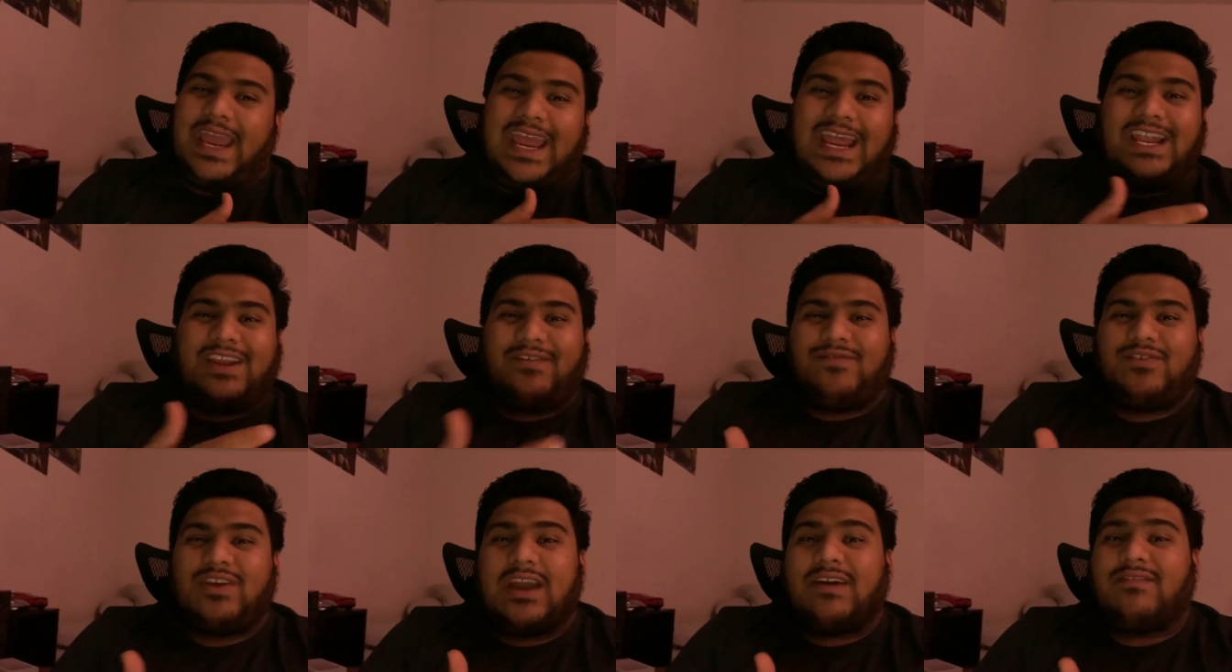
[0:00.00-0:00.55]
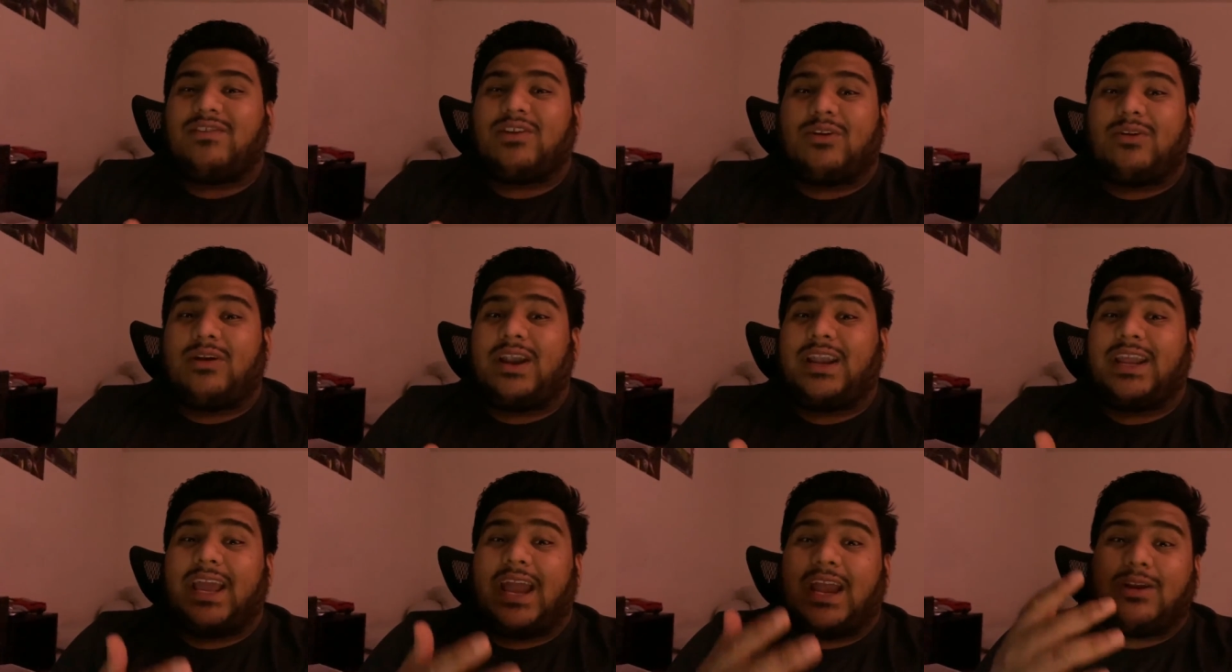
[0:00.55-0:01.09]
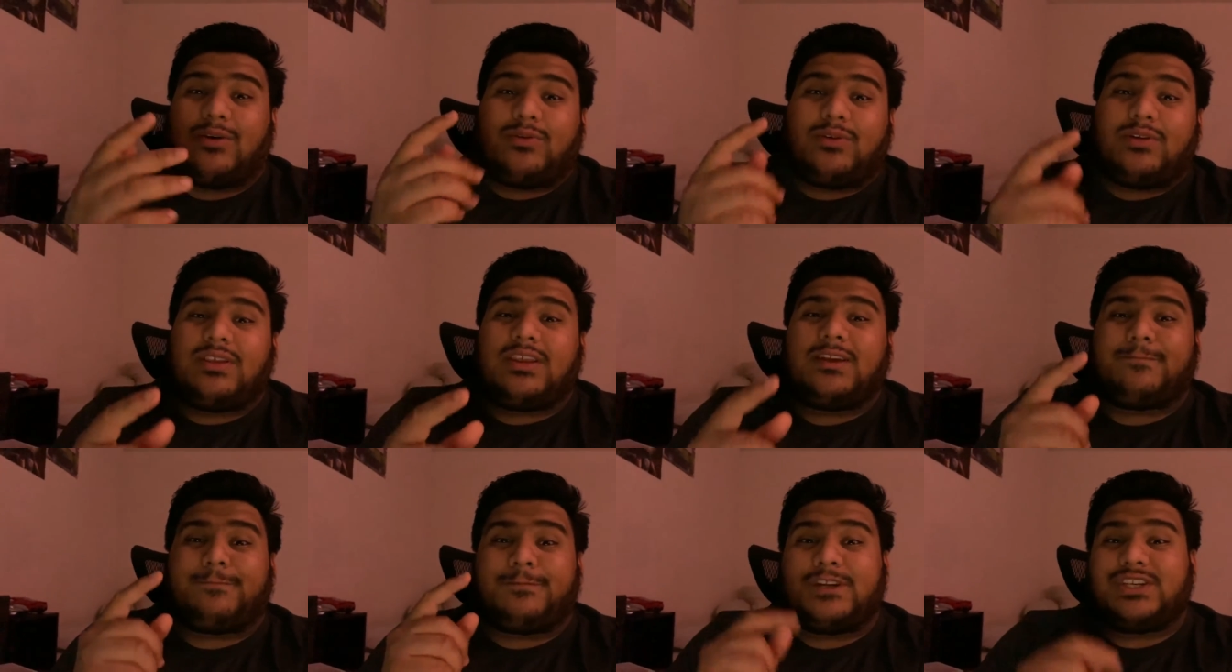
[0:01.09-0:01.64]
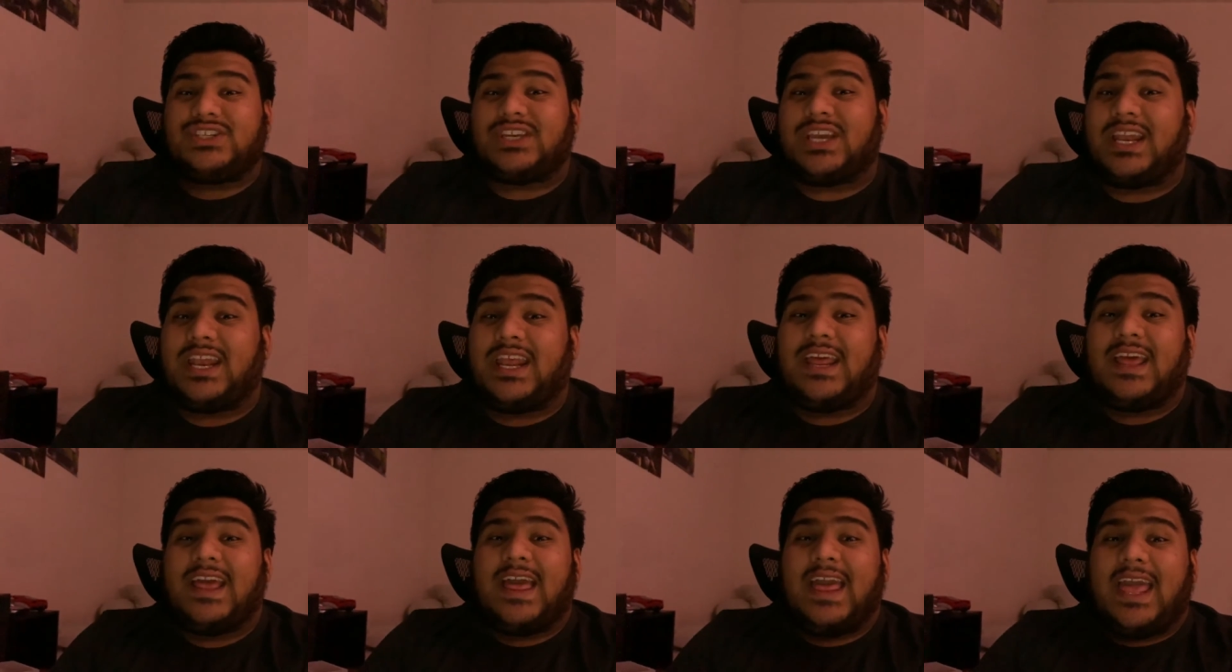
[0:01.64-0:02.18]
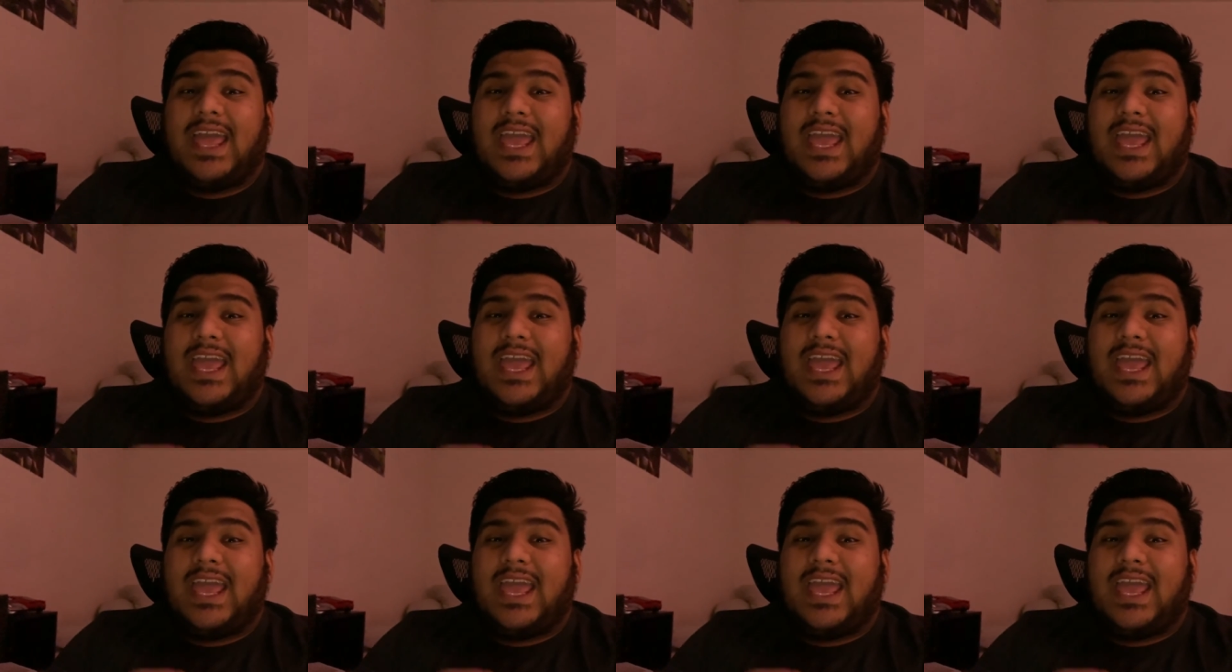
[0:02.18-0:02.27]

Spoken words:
And if you haven't already, I'd really appreciate it